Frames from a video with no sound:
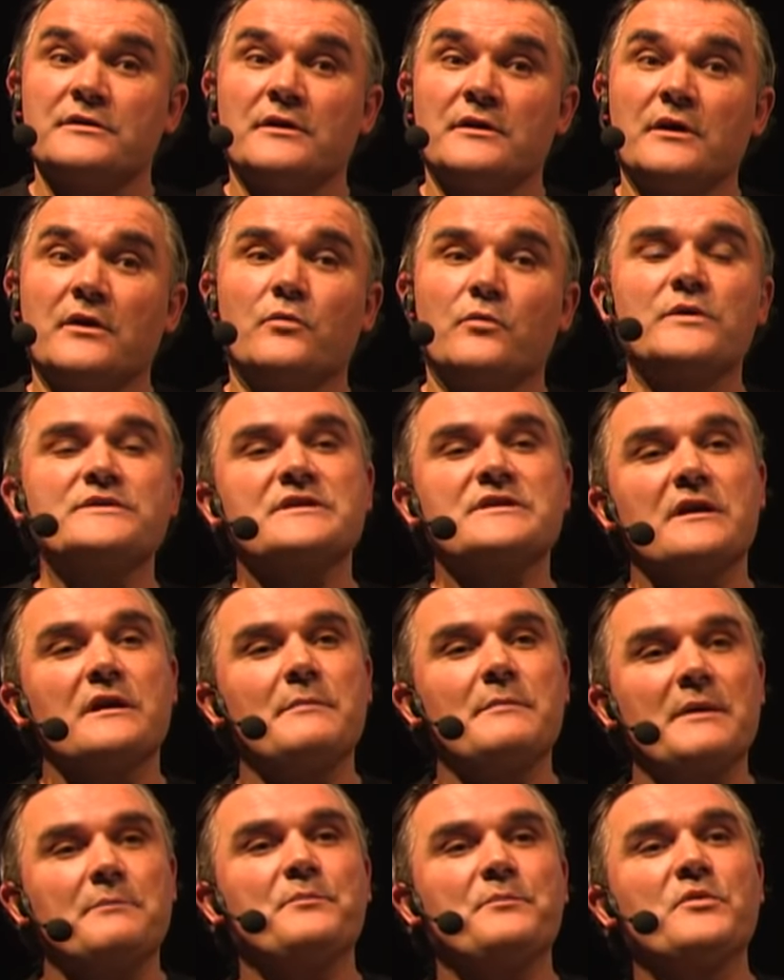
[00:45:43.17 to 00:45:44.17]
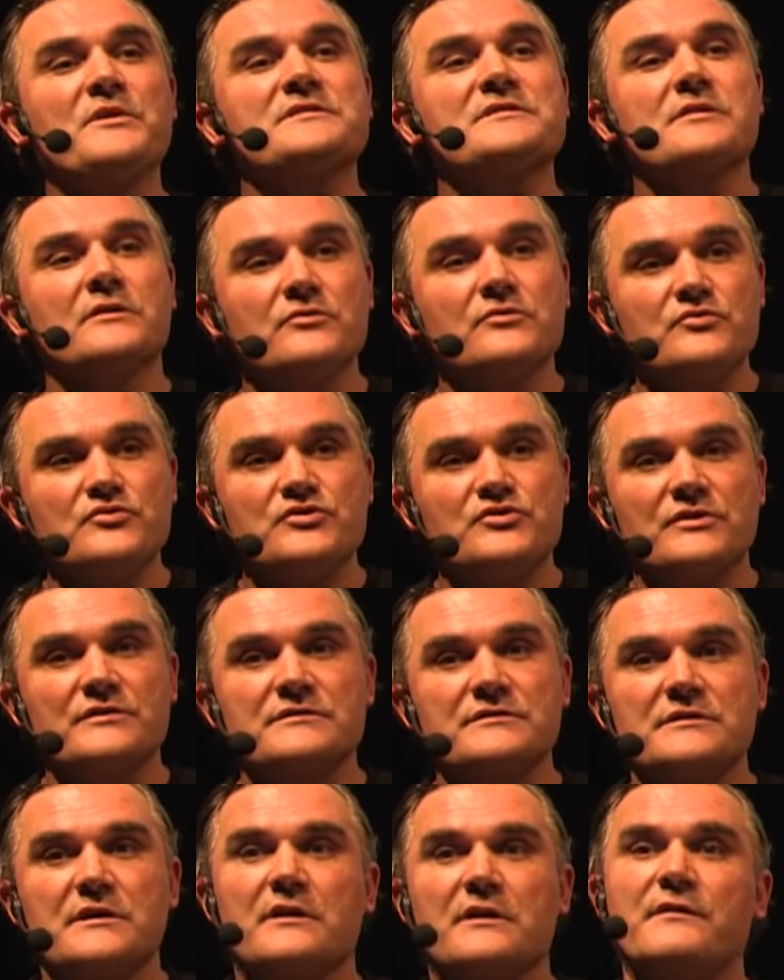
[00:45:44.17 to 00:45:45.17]
which come up with
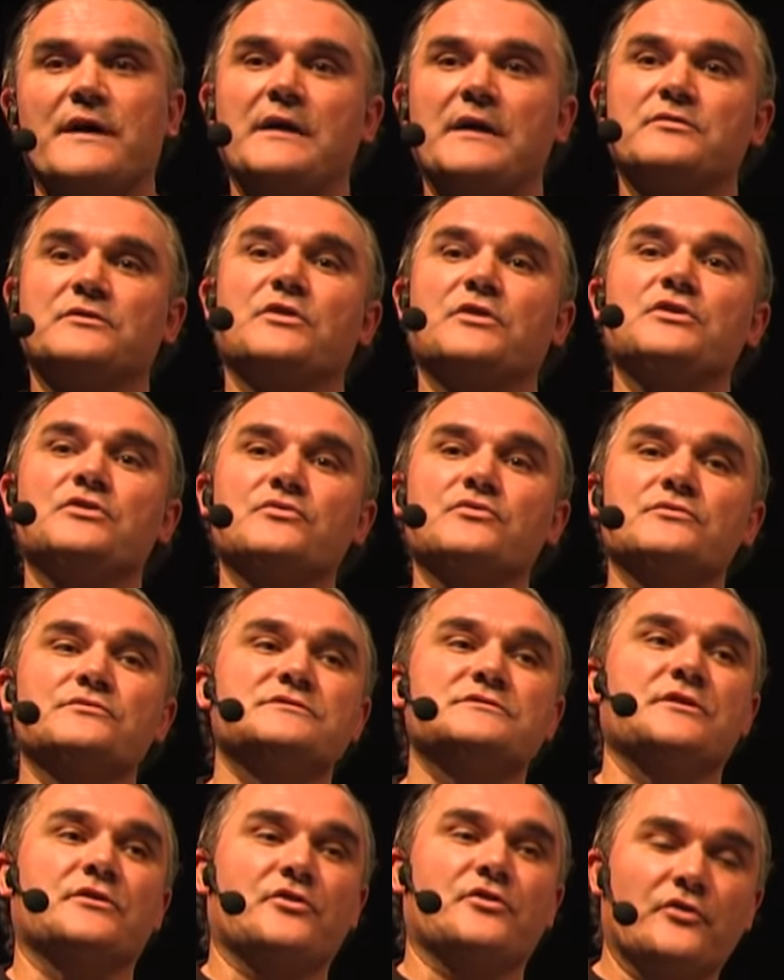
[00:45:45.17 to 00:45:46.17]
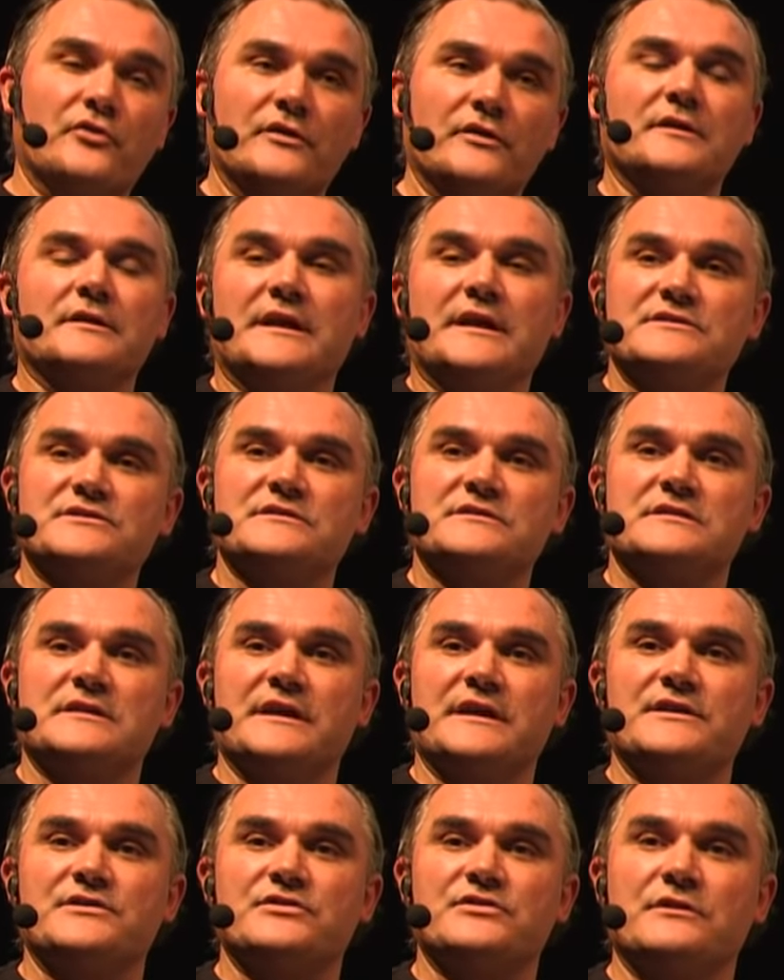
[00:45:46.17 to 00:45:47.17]
solutions of how to use the current
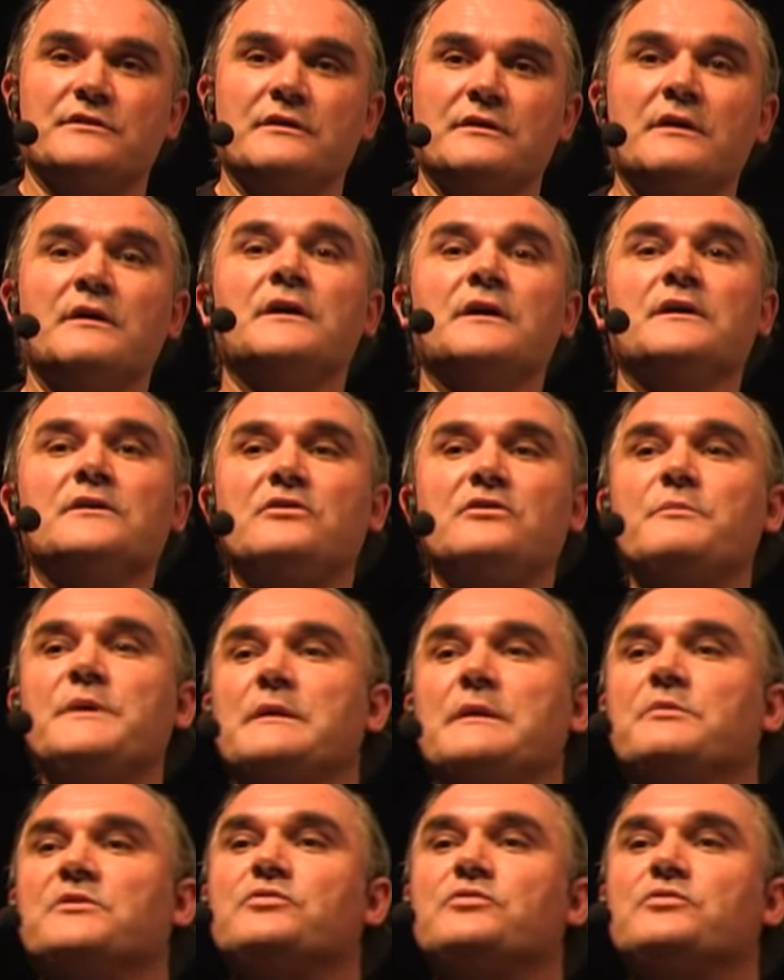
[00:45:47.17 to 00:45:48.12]
legislation to be able to